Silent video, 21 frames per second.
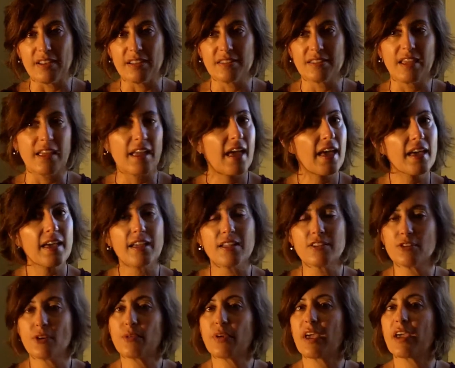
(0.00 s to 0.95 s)
and say, hey,
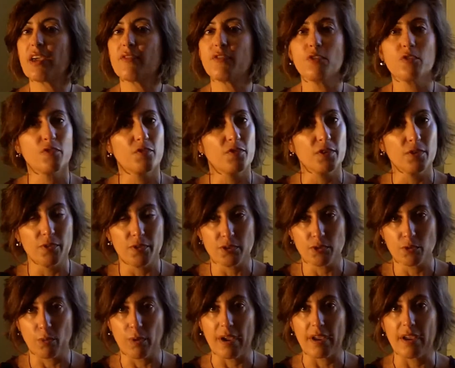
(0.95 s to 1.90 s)
it's okay if you feel
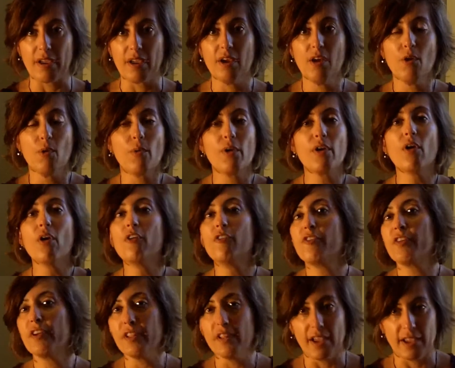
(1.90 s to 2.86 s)
this way. We all
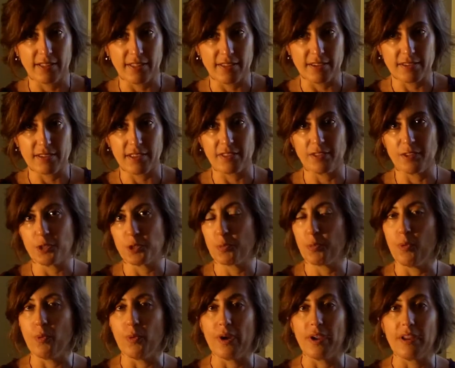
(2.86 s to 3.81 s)
feel like this at this
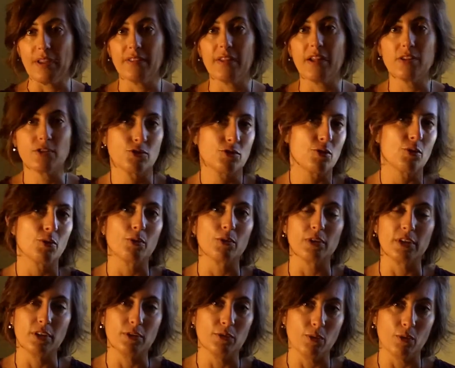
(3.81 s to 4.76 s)
point, and that's
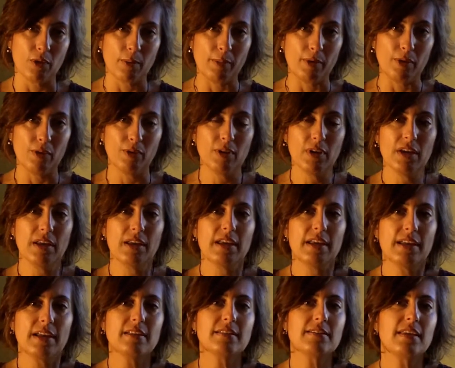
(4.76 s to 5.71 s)
totally normal.
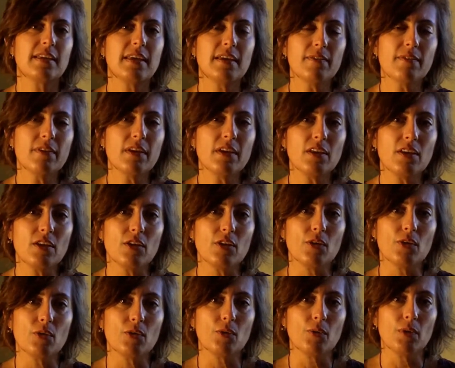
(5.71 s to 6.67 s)
It's giving
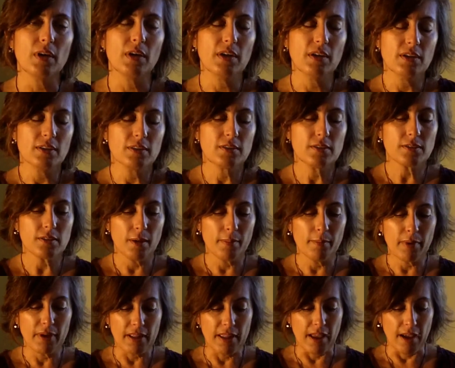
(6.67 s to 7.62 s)
you
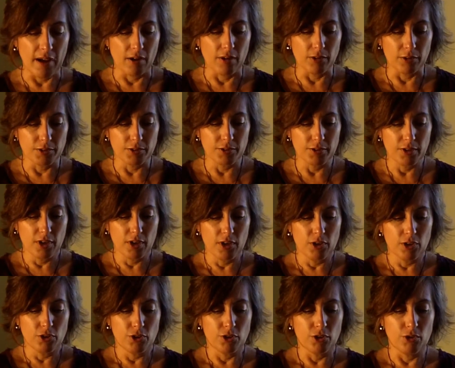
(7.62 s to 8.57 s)
somebody else
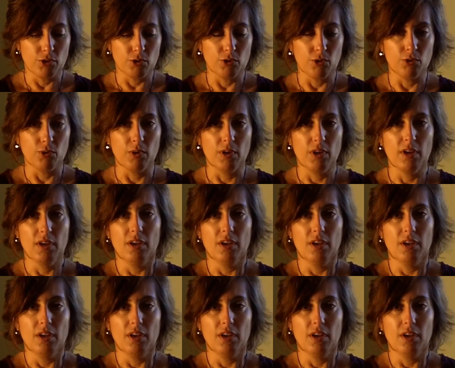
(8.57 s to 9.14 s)
to